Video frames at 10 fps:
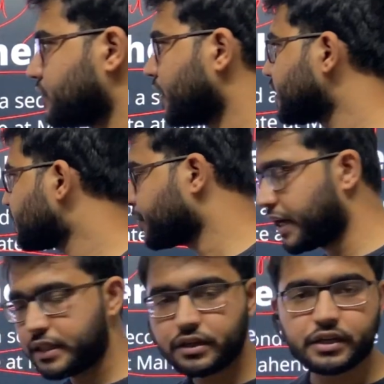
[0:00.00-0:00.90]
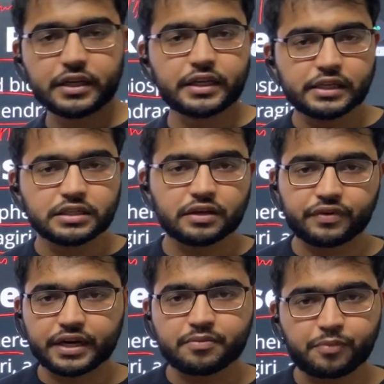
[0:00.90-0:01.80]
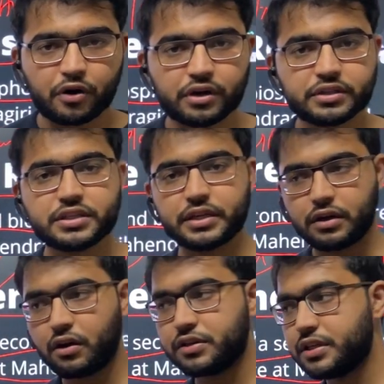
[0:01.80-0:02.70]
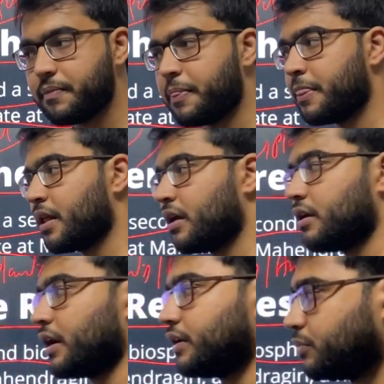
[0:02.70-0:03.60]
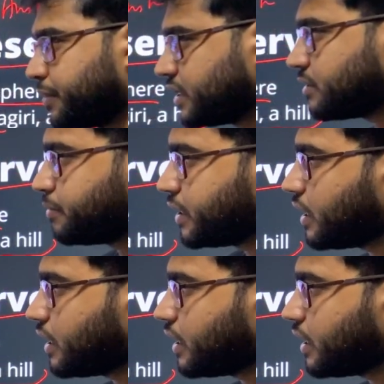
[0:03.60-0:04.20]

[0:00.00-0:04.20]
why this Mahendragiri hills are very important, this ecology. And UPSC may